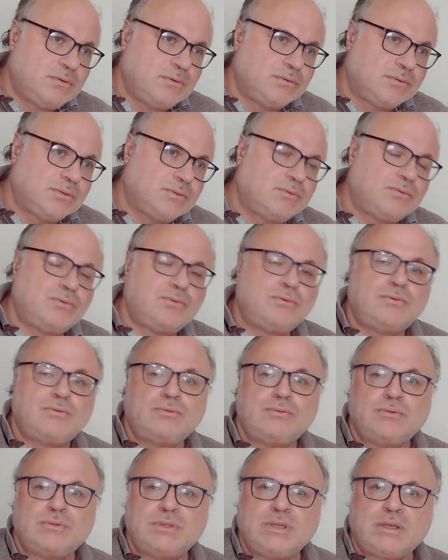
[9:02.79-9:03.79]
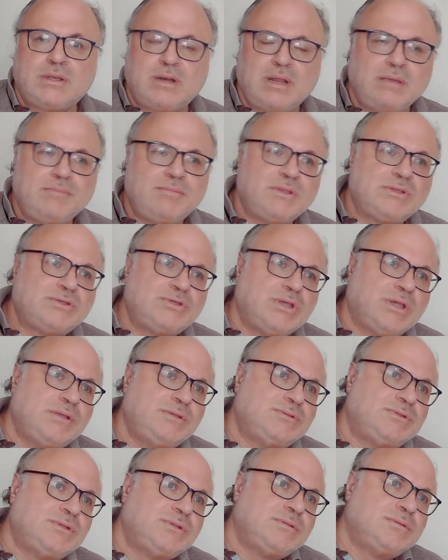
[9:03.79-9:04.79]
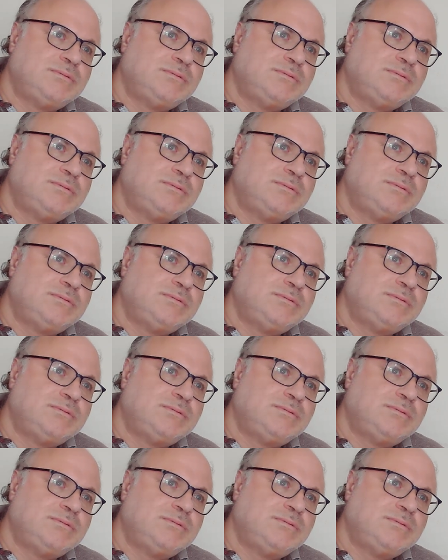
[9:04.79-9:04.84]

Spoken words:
to the climate change.